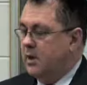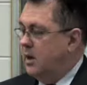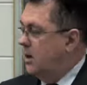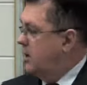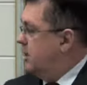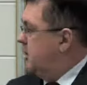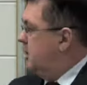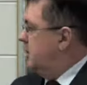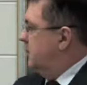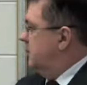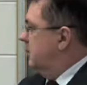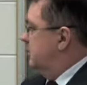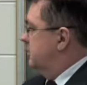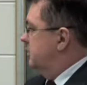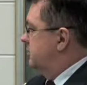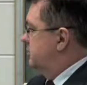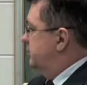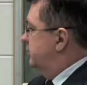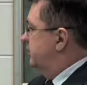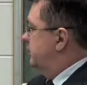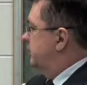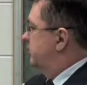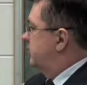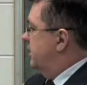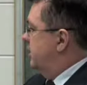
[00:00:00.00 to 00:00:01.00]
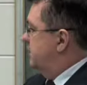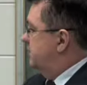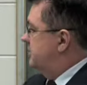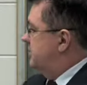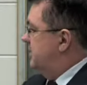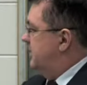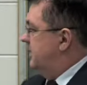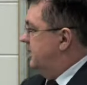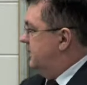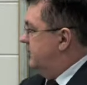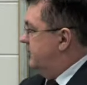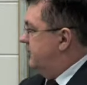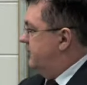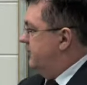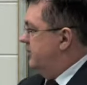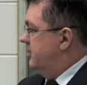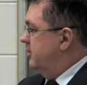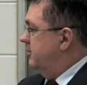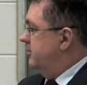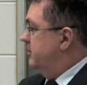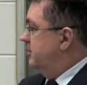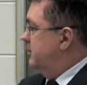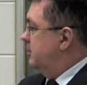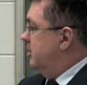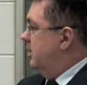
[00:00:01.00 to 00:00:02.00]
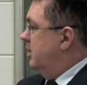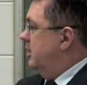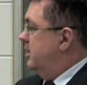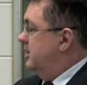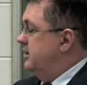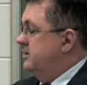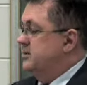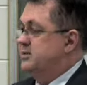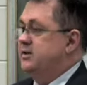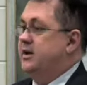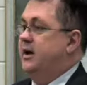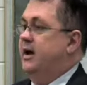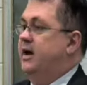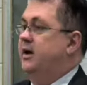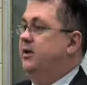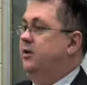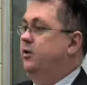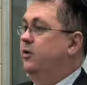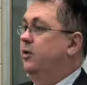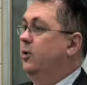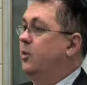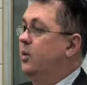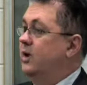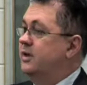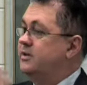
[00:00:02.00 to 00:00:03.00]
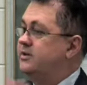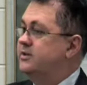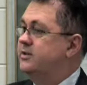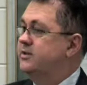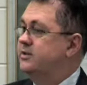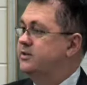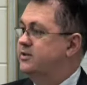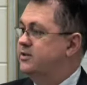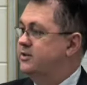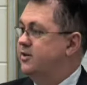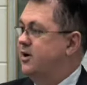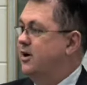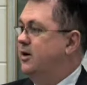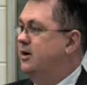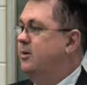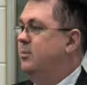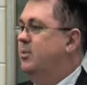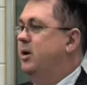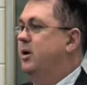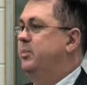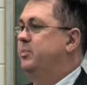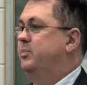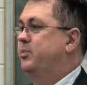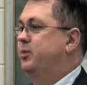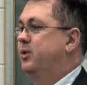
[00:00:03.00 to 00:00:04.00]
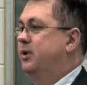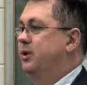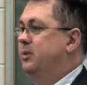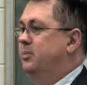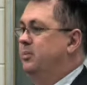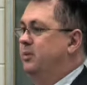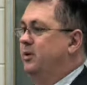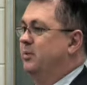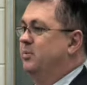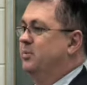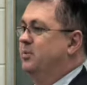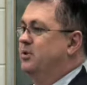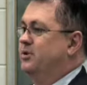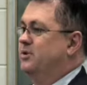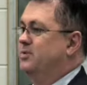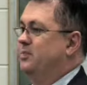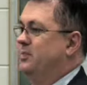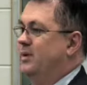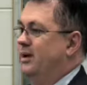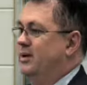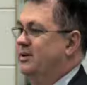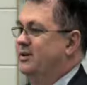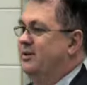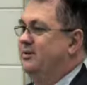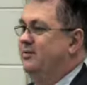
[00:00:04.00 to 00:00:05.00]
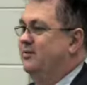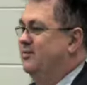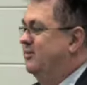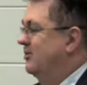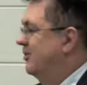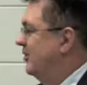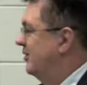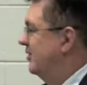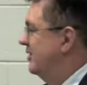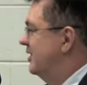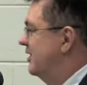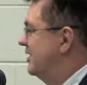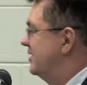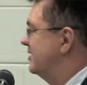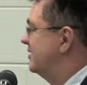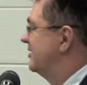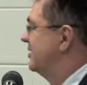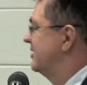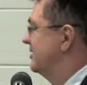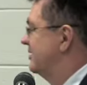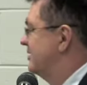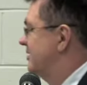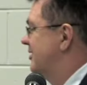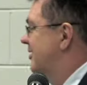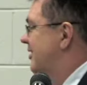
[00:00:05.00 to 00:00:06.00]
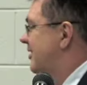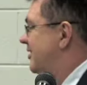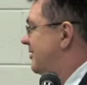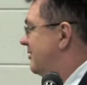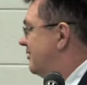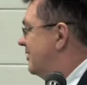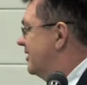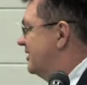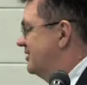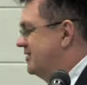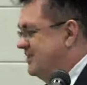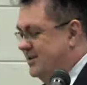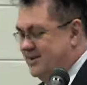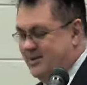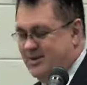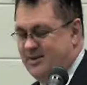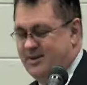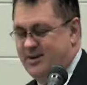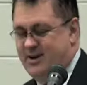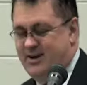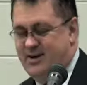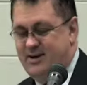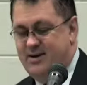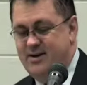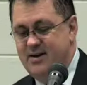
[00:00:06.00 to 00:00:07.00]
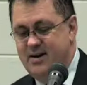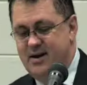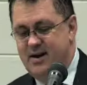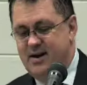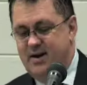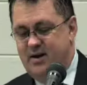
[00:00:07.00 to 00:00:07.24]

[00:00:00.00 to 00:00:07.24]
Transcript: It's great to hear from Colleen today on the western side. I might bring a bit of perspective on the eastern side if that's okay.